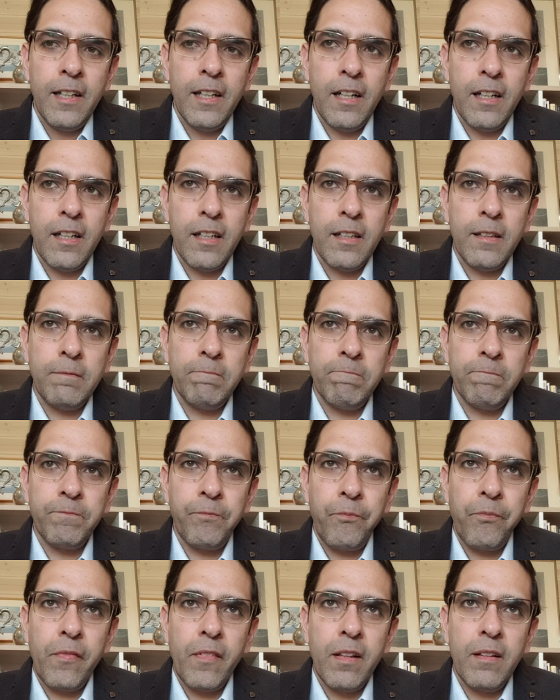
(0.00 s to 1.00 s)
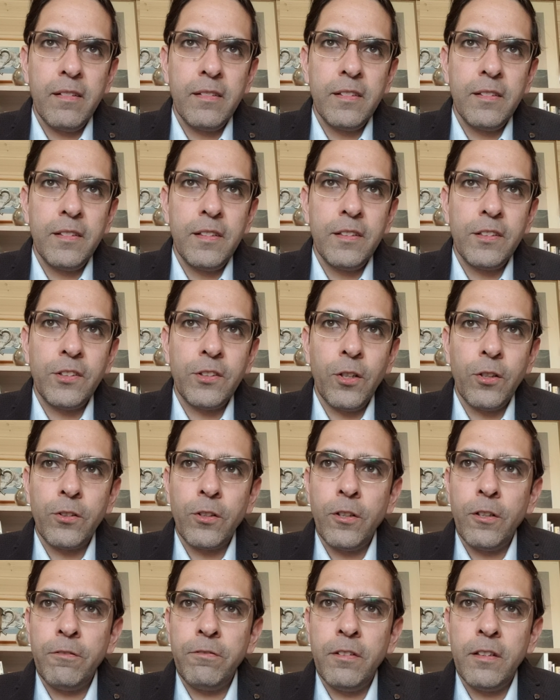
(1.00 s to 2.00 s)
sort
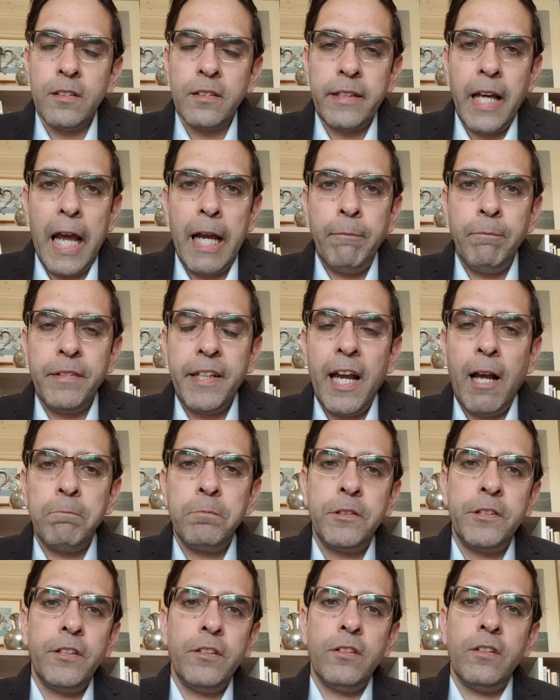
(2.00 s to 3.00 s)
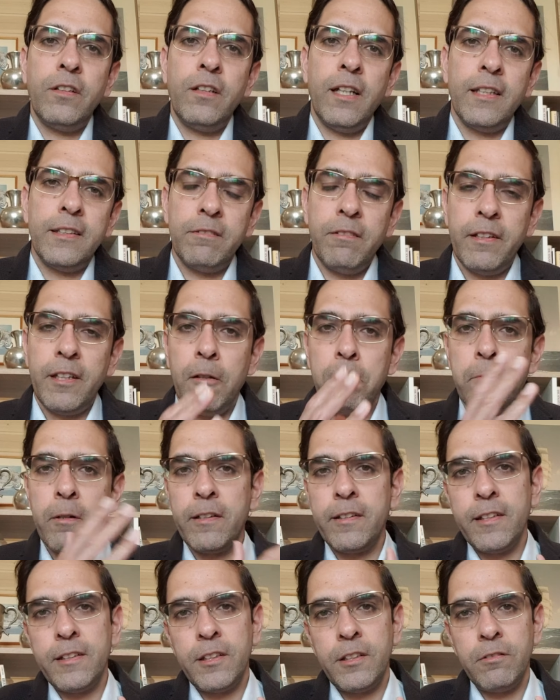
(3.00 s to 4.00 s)
of a time capsule. It's when the
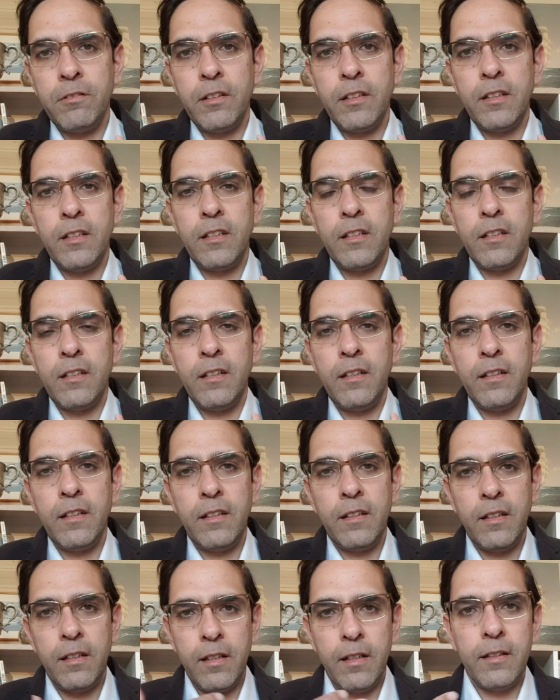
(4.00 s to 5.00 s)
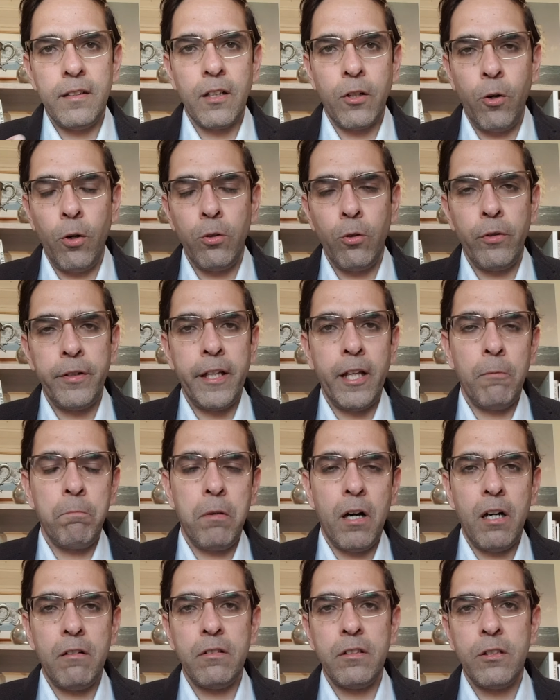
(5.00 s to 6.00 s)
British were the colonial
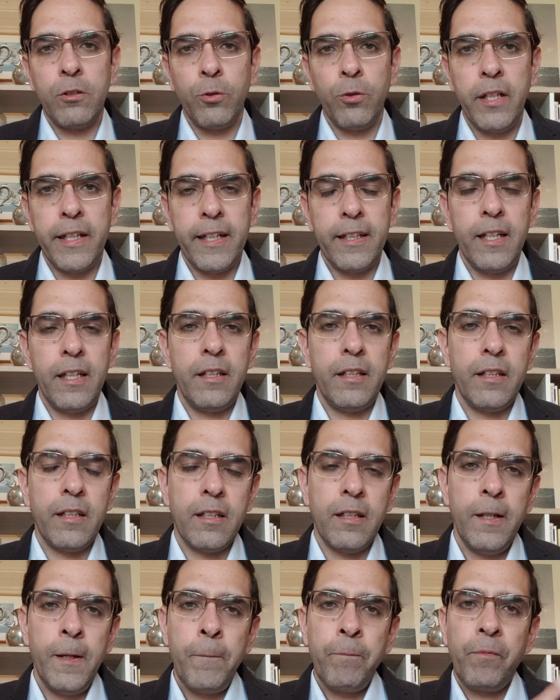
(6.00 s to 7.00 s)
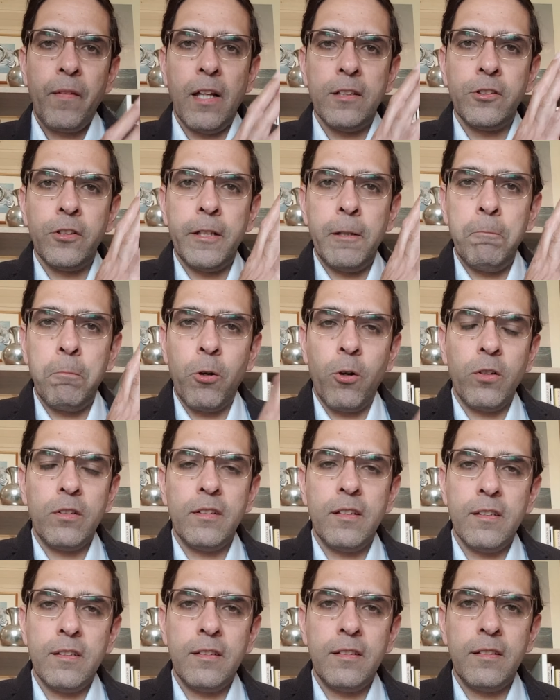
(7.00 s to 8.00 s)
power ruling in India, and so they brought
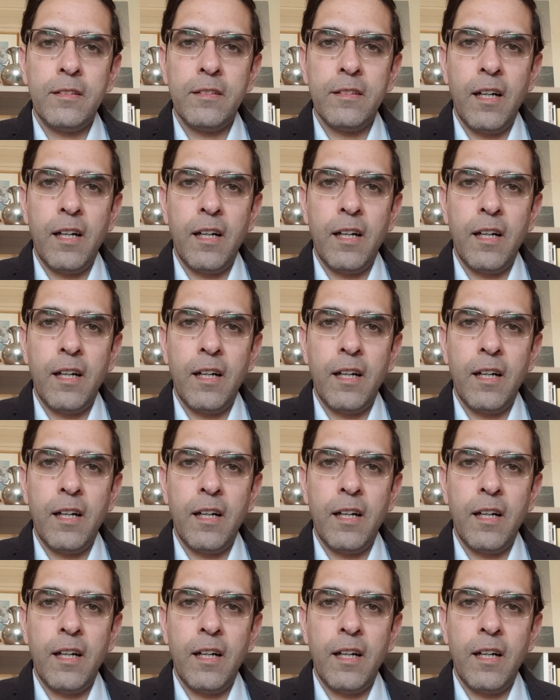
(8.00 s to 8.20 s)
this